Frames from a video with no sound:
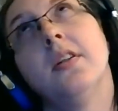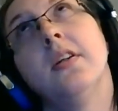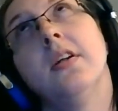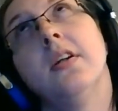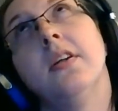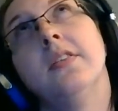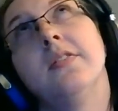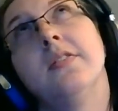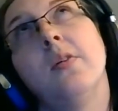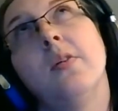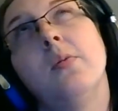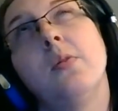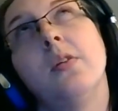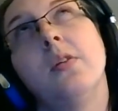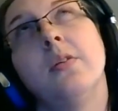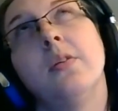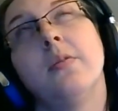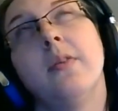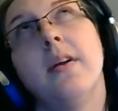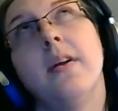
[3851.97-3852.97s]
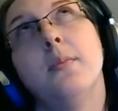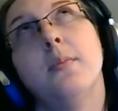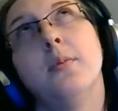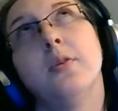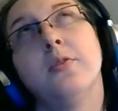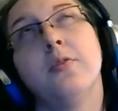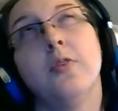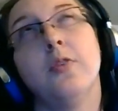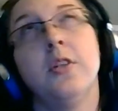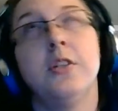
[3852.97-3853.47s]
and so I wanted to write a book
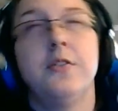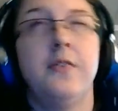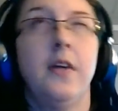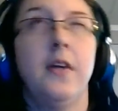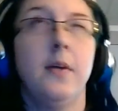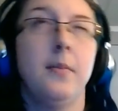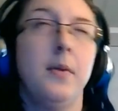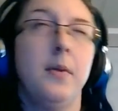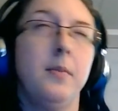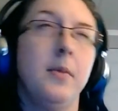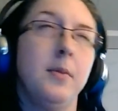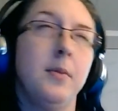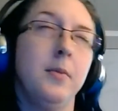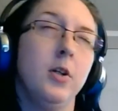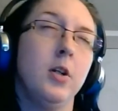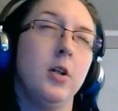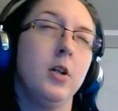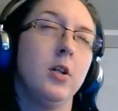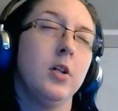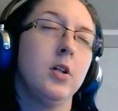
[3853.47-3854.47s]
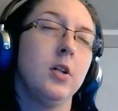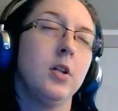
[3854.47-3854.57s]
for each family member.